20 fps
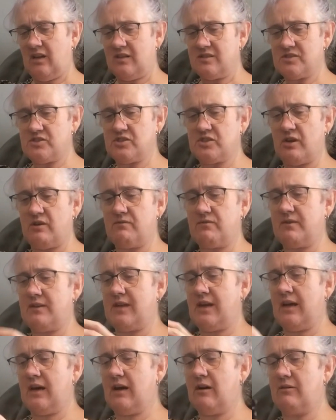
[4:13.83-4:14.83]
So for
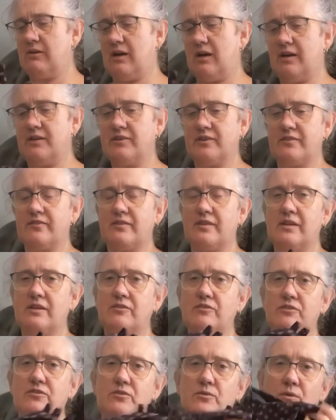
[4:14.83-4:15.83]
now, I just need
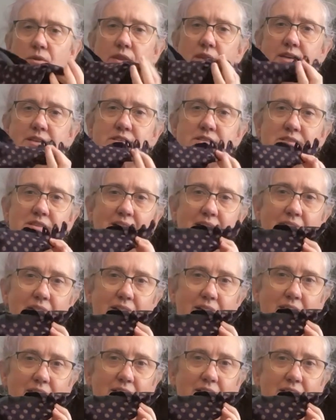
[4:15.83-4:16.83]
to do things
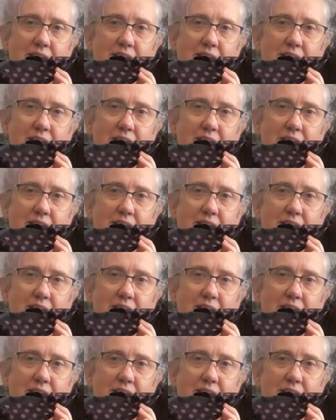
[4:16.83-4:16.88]
like